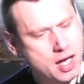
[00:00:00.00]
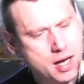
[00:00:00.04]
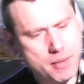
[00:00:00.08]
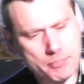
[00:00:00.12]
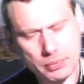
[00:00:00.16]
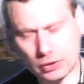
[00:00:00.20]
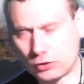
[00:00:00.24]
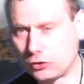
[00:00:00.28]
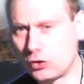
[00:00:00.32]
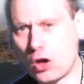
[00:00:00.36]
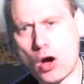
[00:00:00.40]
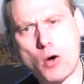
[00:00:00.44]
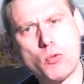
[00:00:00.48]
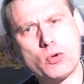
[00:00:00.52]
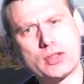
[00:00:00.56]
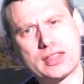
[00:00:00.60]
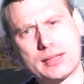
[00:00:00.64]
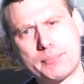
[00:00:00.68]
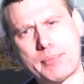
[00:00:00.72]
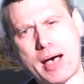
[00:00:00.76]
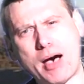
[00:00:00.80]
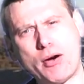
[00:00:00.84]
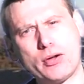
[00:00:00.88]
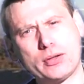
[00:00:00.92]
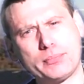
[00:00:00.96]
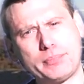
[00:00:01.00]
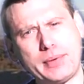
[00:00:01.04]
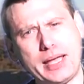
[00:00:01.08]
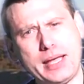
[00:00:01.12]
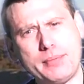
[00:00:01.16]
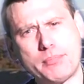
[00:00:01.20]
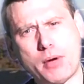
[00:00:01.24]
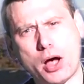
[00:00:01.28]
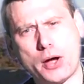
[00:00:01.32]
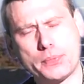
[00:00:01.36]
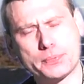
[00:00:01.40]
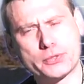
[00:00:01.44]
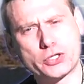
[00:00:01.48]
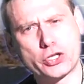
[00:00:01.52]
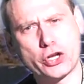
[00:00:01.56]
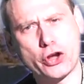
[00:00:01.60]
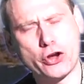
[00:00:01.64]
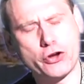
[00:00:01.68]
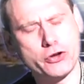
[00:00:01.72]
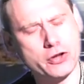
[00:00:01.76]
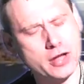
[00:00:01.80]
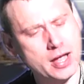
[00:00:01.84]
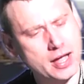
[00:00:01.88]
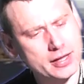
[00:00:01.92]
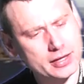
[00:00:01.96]
But not with the Parrot Bebop
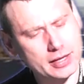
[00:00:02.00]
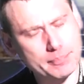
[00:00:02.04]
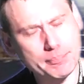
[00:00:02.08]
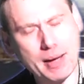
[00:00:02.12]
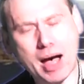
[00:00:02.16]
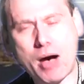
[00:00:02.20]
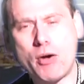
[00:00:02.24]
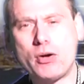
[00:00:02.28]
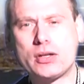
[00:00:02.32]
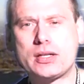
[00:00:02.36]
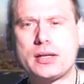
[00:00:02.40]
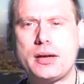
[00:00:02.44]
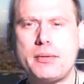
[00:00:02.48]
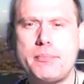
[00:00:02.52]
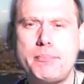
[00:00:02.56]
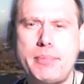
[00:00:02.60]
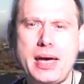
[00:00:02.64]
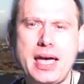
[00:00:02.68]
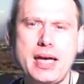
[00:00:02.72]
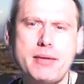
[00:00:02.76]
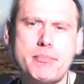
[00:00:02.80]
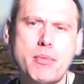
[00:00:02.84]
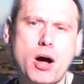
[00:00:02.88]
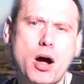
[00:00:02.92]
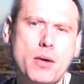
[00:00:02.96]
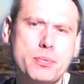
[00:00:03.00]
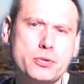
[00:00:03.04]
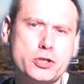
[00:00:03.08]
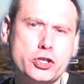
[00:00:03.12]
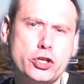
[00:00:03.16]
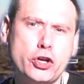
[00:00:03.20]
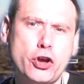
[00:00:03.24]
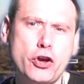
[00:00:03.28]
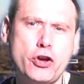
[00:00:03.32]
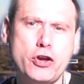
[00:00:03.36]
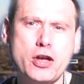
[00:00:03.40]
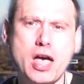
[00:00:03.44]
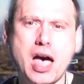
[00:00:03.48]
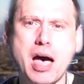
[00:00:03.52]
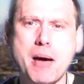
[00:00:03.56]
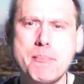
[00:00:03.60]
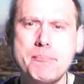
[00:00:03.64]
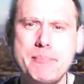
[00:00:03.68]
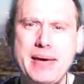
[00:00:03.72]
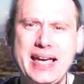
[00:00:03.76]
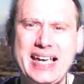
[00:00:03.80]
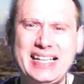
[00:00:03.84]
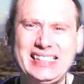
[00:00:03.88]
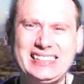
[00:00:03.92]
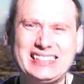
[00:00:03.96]
2. The Parrot Bebop 2
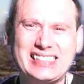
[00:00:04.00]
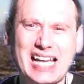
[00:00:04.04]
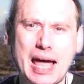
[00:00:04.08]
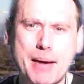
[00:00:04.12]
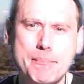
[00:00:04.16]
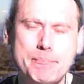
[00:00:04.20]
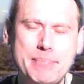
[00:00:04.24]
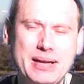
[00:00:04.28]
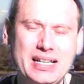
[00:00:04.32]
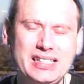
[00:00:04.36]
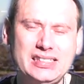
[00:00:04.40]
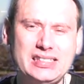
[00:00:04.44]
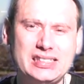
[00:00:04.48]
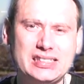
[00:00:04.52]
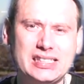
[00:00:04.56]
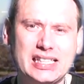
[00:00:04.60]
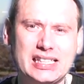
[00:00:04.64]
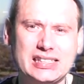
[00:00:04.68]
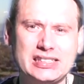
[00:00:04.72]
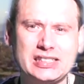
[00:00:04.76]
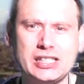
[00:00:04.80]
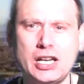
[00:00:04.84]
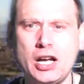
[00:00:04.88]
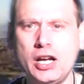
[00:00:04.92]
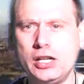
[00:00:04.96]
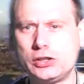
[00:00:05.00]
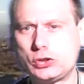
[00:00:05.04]
means business.